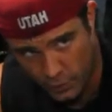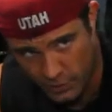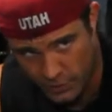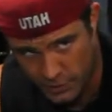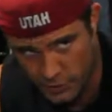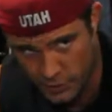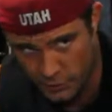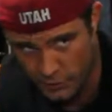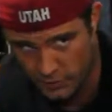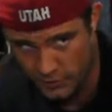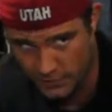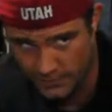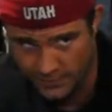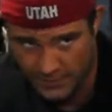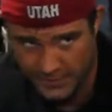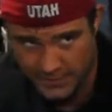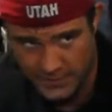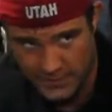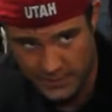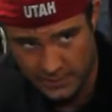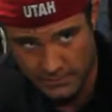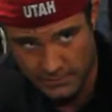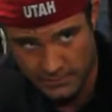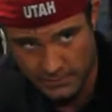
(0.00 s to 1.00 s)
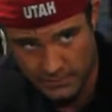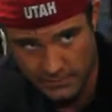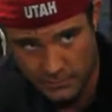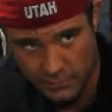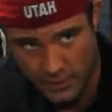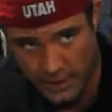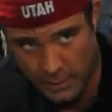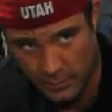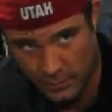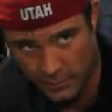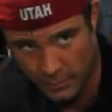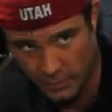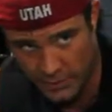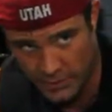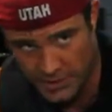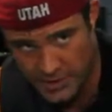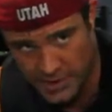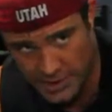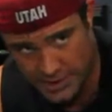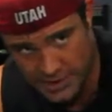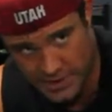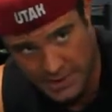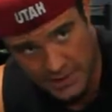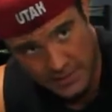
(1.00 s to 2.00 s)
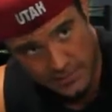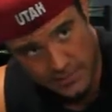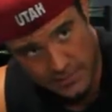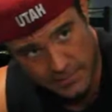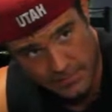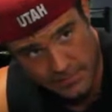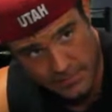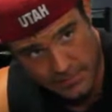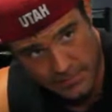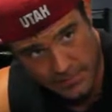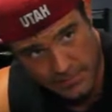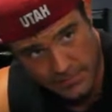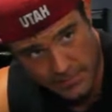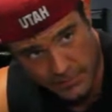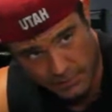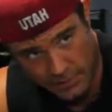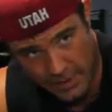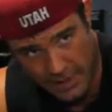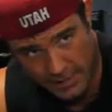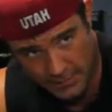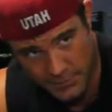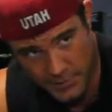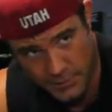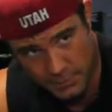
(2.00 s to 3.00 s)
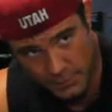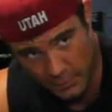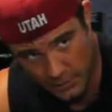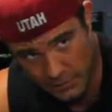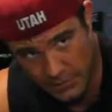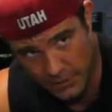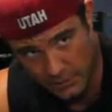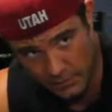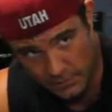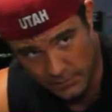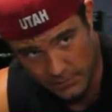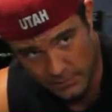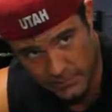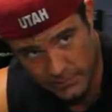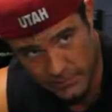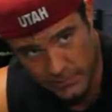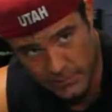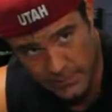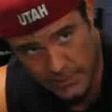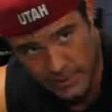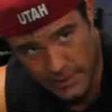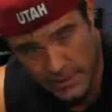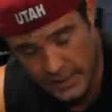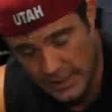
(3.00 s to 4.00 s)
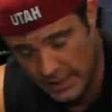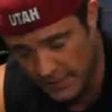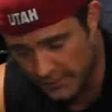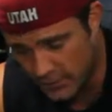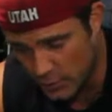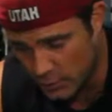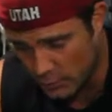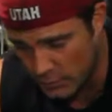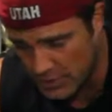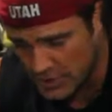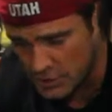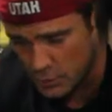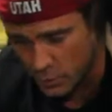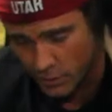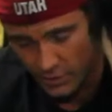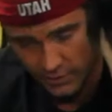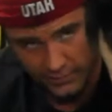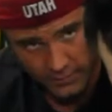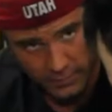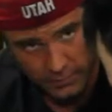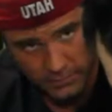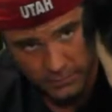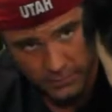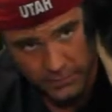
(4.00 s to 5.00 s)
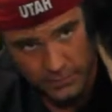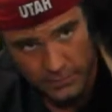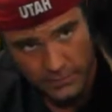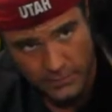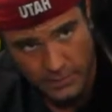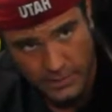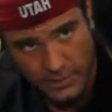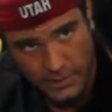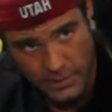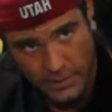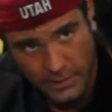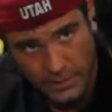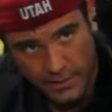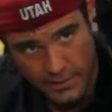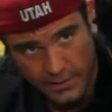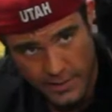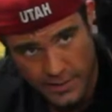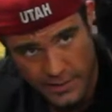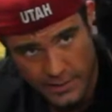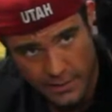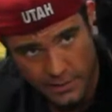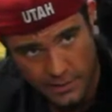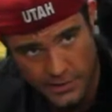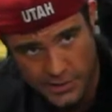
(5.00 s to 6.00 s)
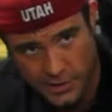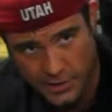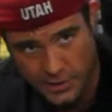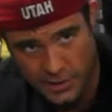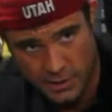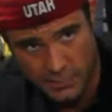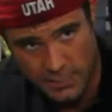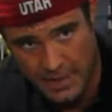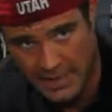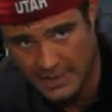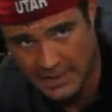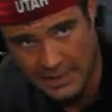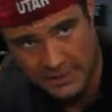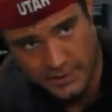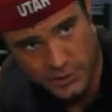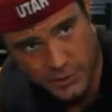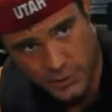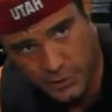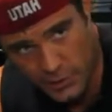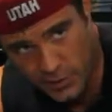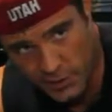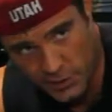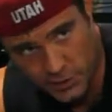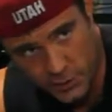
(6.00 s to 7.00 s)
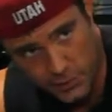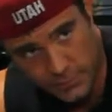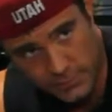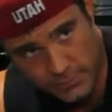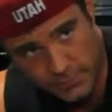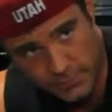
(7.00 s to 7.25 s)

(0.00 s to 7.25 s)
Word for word: into 250. Now we're going to 60 grams per meal. If you miss one of them, then all of a sudden you're back down to 200.